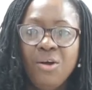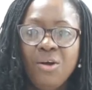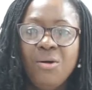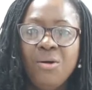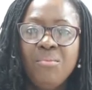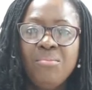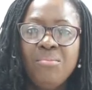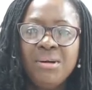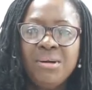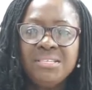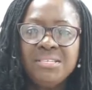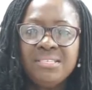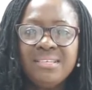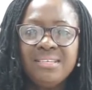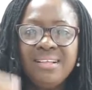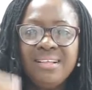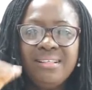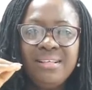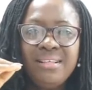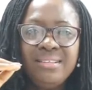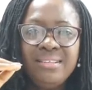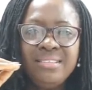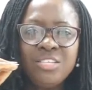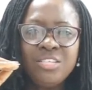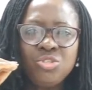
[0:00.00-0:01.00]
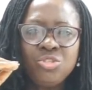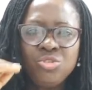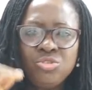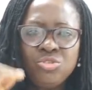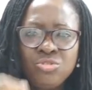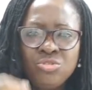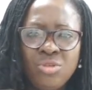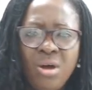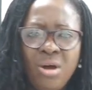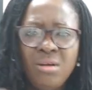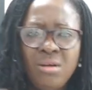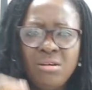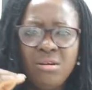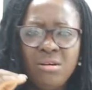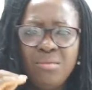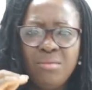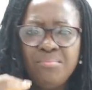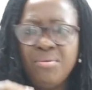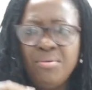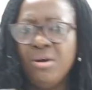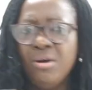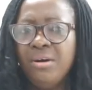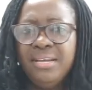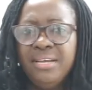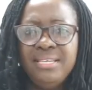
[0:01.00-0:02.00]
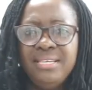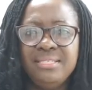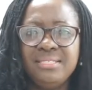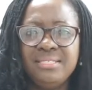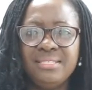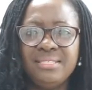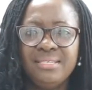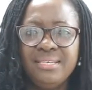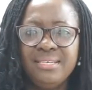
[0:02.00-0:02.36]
But the strong point,